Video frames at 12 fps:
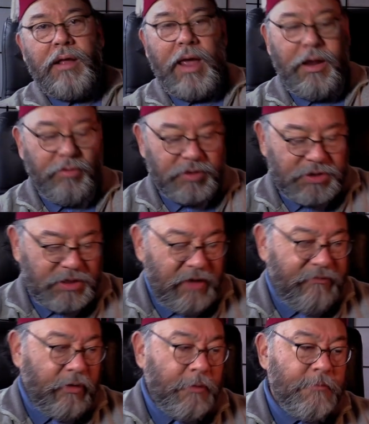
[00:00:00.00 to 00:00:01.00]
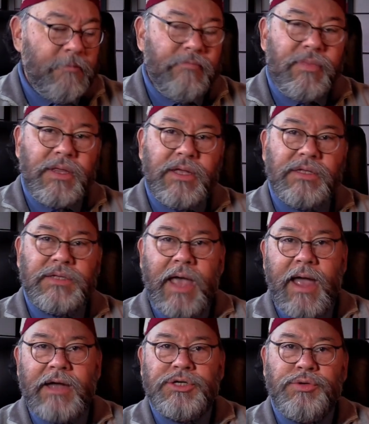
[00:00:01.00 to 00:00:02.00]
A receiver is
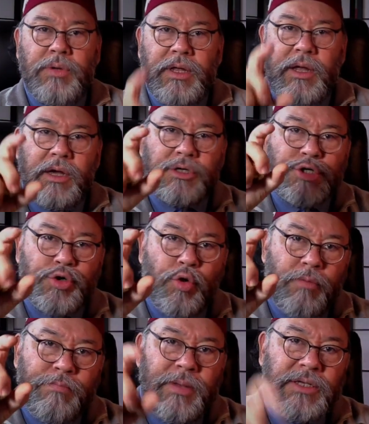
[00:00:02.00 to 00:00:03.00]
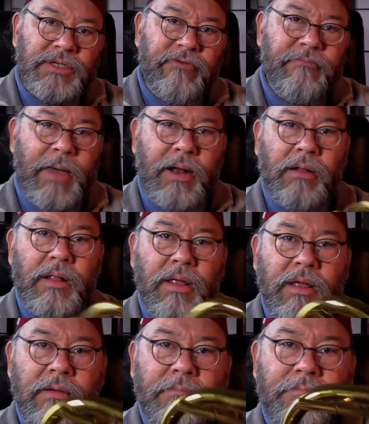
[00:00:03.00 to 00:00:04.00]
actually a short piece of metal
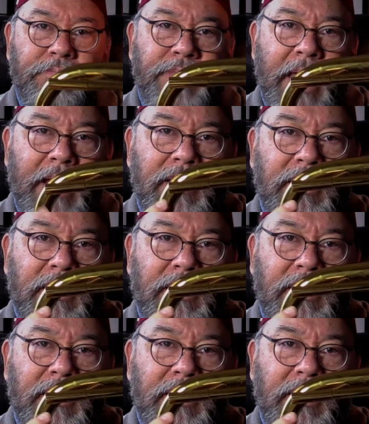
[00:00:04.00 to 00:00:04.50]
that